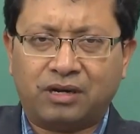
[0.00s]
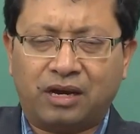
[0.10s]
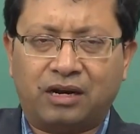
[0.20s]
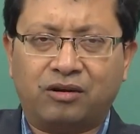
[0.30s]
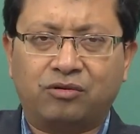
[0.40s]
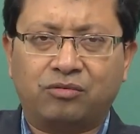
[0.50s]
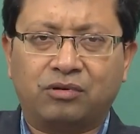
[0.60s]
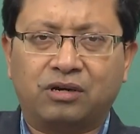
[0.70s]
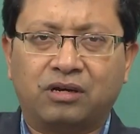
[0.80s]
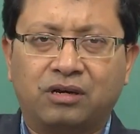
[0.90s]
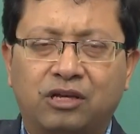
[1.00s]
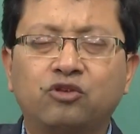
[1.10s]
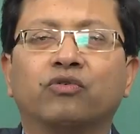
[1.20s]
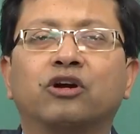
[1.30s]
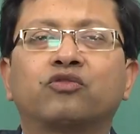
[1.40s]
and
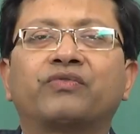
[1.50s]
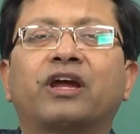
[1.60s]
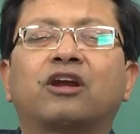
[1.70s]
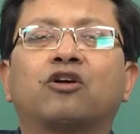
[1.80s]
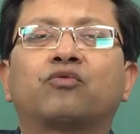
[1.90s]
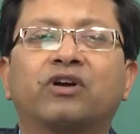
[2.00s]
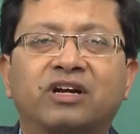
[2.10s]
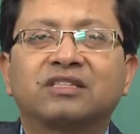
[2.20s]
you want to find out what